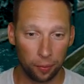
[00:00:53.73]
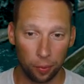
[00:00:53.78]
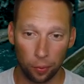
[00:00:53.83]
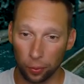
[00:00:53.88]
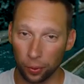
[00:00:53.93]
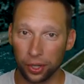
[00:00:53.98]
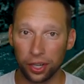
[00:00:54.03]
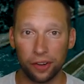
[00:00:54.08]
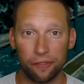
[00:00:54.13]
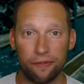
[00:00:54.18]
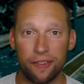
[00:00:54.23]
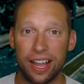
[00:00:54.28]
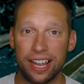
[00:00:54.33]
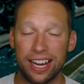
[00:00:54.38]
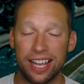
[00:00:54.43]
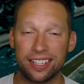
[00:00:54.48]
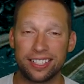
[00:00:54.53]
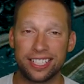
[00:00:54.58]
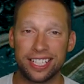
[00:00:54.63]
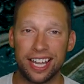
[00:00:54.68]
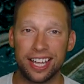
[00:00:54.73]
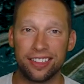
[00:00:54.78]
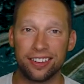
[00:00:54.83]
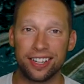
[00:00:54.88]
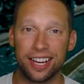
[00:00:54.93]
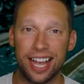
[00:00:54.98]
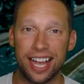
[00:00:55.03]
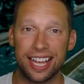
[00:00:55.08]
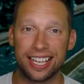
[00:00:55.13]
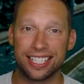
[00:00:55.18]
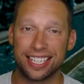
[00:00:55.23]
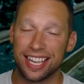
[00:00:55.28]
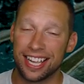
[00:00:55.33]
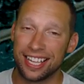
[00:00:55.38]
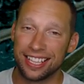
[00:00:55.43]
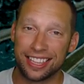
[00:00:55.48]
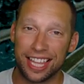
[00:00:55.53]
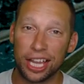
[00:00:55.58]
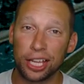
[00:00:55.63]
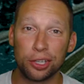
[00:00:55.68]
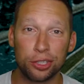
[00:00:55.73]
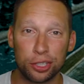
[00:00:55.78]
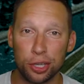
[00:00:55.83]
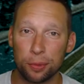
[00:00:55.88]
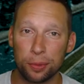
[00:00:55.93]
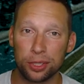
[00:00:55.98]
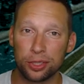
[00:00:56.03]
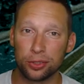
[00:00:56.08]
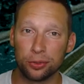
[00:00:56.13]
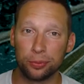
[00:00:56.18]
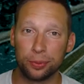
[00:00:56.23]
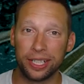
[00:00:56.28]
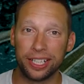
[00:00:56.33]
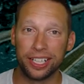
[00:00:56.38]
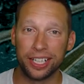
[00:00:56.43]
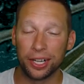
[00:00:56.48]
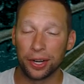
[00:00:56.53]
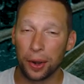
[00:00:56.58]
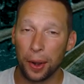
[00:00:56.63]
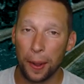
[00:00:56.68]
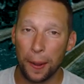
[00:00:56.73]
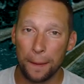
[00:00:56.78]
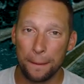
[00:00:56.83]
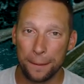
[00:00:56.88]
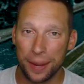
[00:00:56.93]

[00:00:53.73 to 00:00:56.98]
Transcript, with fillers: but we're going to find out together, guys. Thank you so much for being here.